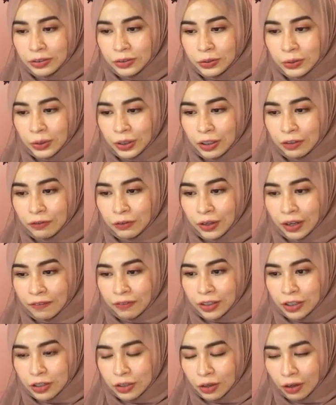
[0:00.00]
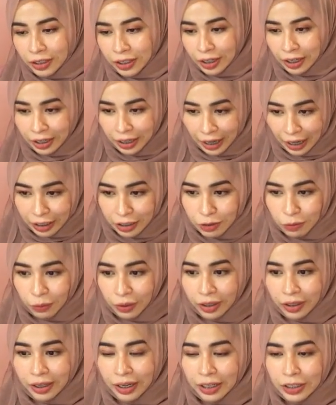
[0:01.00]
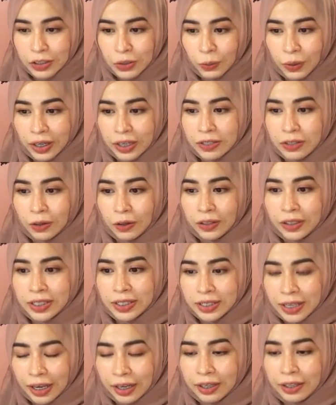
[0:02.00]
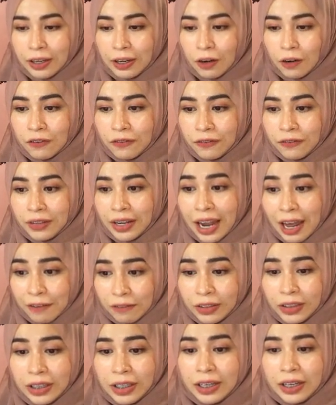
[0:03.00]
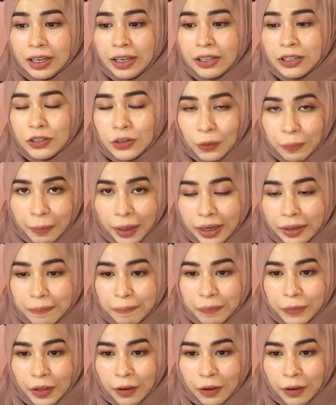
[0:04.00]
So if you have the dot, the next one next to it is called a second level domain.